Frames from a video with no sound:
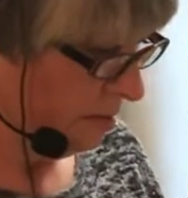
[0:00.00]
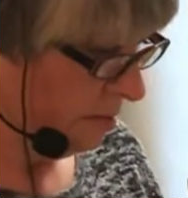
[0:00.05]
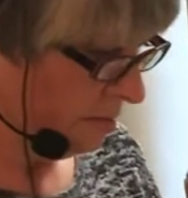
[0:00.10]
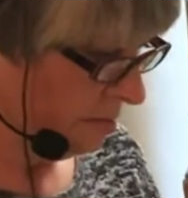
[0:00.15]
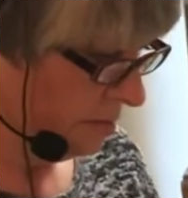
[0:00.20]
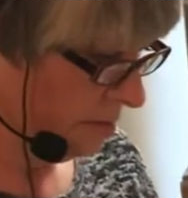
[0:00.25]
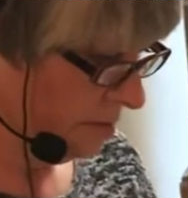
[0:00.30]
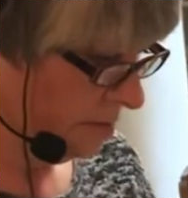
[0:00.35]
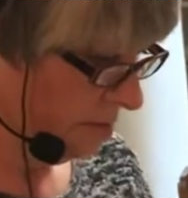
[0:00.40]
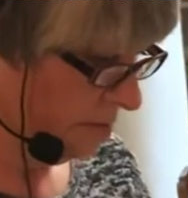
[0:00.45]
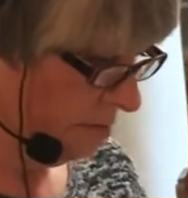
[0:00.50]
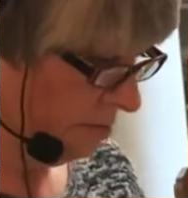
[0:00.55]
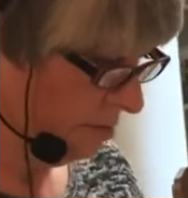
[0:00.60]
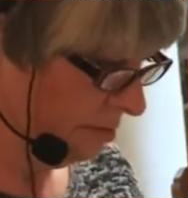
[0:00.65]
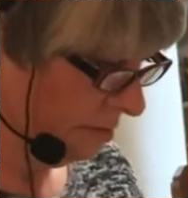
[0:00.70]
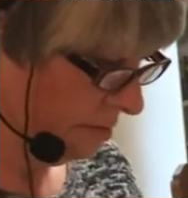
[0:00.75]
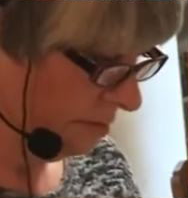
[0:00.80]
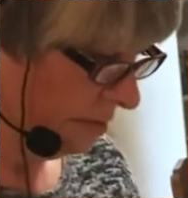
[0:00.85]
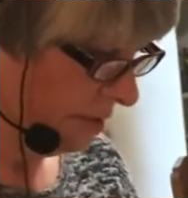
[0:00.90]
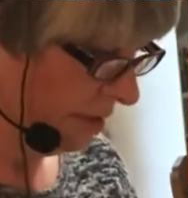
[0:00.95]
So,
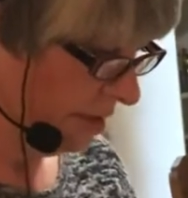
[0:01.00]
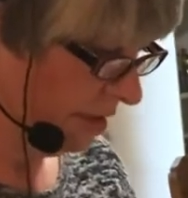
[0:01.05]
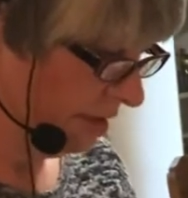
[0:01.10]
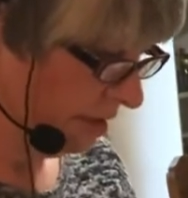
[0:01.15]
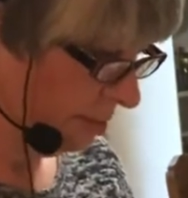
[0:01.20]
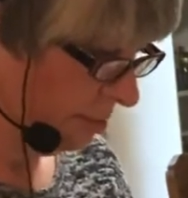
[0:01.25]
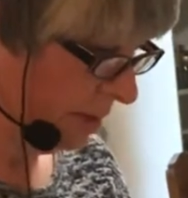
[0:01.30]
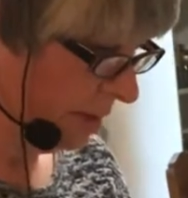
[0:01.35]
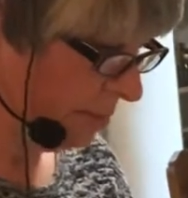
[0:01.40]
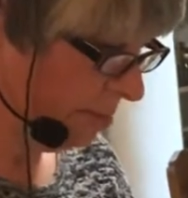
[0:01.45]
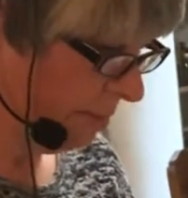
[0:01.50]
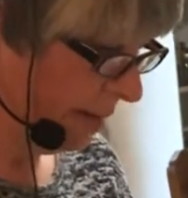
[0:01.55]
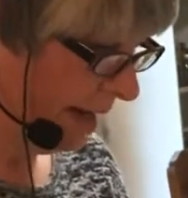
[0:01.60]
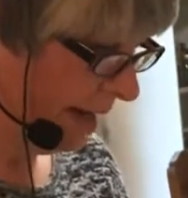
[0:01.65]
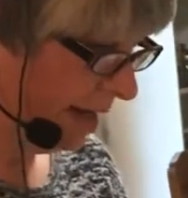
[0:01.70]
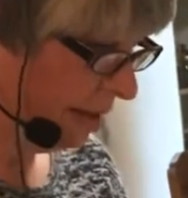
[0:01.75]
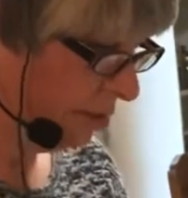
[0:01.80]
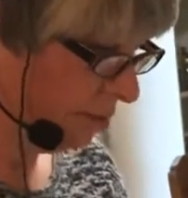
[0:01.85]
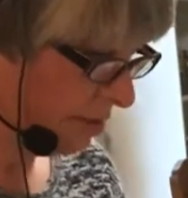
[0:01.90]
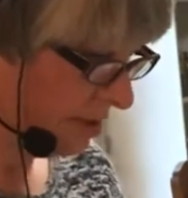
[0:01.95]
they need to be
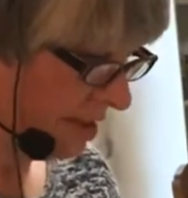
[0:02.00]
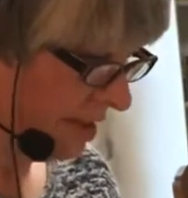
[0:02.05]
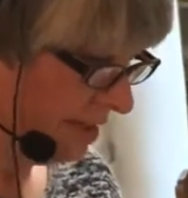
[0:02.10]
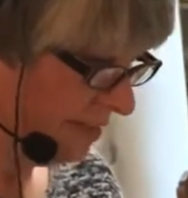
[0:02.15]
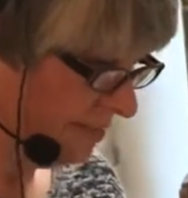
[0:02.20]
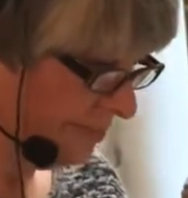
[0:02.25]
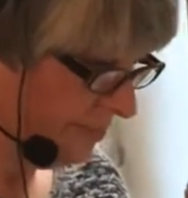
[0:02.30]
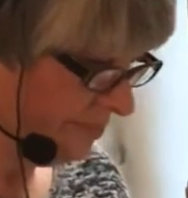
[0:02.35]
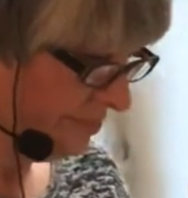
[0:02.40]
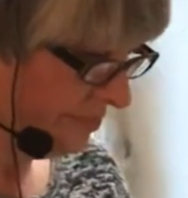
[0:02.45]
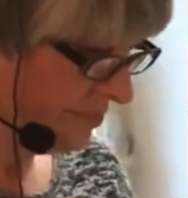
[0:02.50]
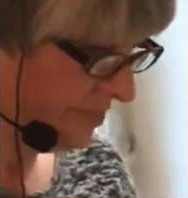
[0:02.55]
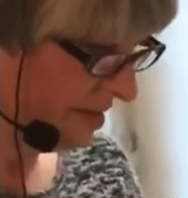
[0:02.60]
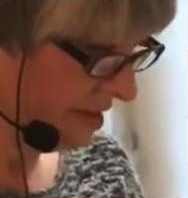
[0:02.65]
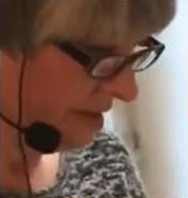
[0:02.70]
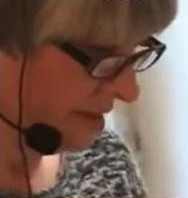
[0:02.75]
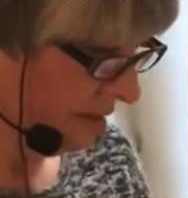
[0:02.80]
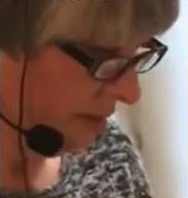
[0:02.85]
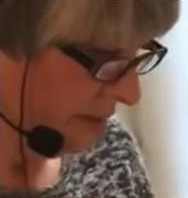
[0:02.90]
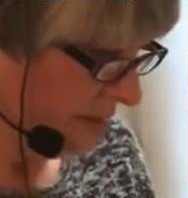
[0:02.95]
about,
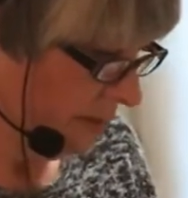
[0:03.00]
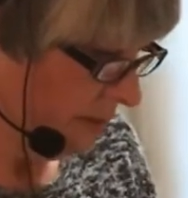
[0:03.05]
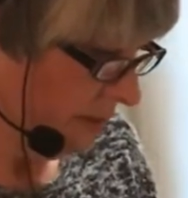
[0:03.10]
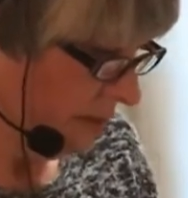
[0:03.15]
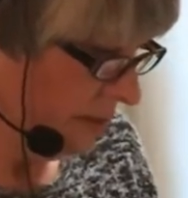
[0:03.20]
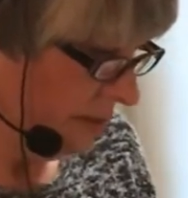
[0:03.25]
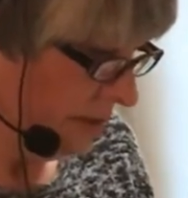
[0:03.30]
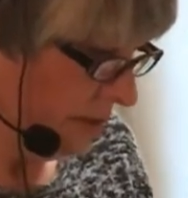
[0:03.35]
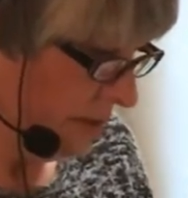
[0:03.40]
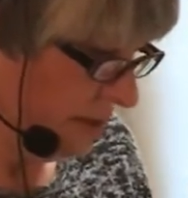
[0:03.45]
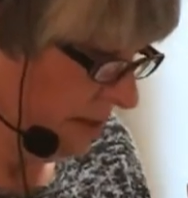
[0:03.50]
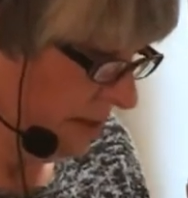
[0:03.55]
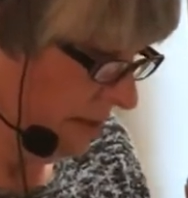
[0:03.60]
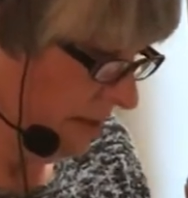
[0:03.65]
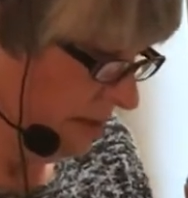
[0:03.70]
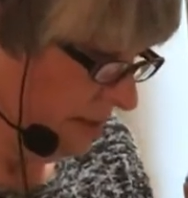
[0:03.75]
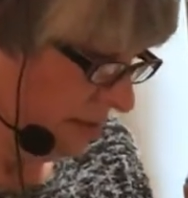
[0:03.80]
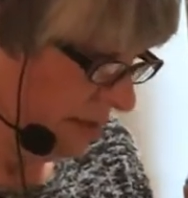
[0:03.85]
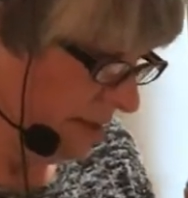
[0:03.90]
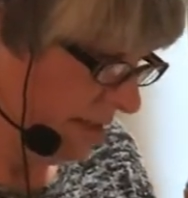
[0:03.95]

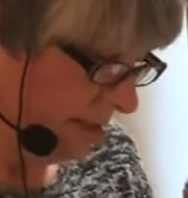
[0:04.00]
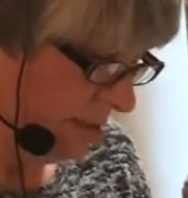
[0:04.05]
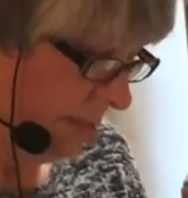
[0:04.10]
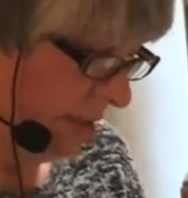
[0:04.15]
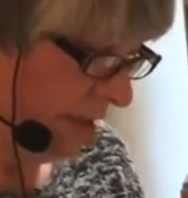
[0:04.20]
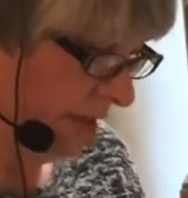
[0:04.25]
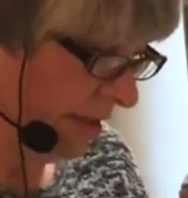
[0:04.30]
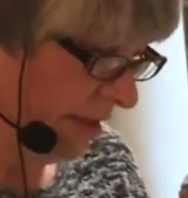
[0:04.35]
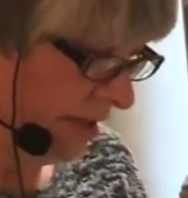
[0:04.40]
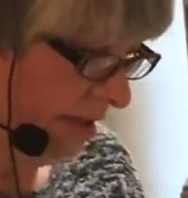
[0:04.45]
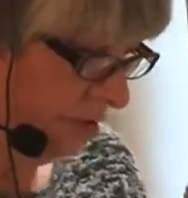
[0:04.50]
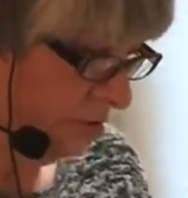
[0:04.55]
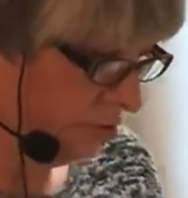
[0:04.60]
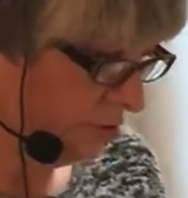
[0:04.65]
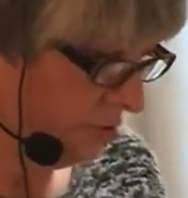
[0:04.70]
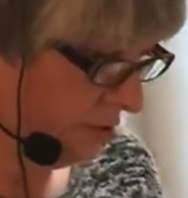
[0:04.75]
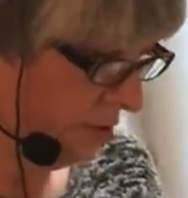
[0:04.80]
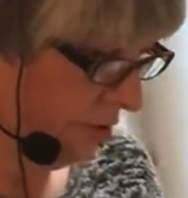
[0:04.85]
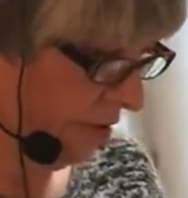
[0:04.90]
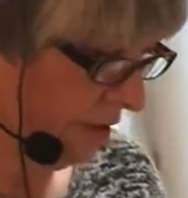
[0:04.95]
I guess about an inch
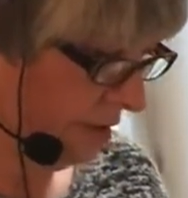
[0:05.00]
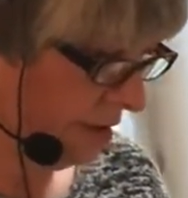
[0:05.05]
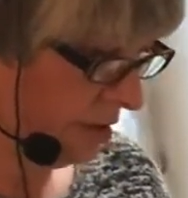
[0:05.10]
thick